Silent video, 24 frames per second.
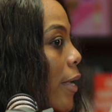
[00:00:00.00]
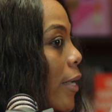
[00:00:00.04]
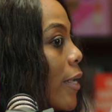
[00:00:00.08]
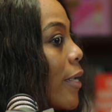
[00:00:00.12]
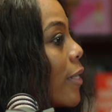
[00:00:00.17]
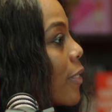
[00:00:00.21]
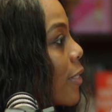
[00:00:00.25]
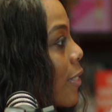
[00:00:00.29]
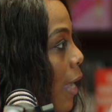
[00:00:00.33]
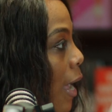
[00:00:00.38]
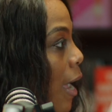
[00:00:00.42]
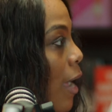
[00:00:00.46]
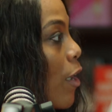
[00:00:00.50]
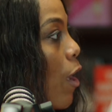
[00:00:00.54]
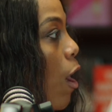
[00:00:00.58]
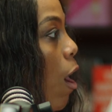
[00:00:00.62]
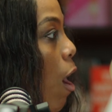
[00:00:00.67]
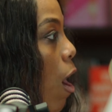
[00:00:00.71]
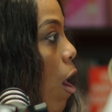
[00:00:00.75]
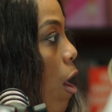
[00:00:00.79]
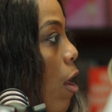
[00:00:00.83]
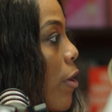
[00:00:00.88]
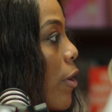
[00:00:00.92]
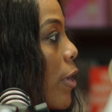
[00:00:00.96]
it's kind of
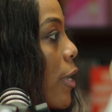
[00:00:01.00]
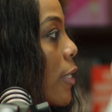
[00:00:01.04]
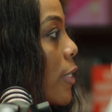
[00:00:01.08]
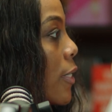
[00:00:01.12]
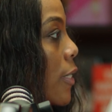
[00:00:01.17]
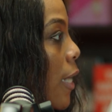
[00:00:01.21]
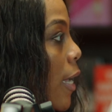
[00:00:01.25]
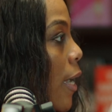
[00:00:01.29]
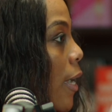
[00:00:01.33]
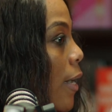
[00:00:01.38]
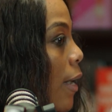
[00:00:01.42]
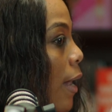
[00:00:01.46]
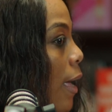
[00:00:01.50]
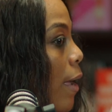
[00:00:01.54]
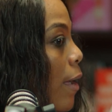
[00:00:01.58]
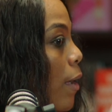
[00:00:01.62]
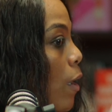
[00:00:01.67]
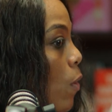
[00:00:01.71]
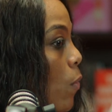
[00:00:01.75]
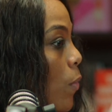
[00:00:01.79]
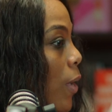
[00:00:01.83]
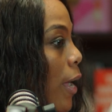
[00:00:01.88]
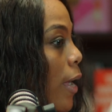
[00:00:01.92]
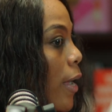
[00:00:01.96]
hard to say, like,
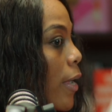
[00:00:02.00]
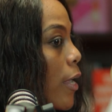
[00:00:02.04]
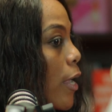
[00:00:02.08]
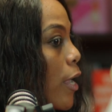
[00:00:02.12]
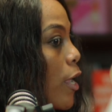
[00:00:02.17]
okay,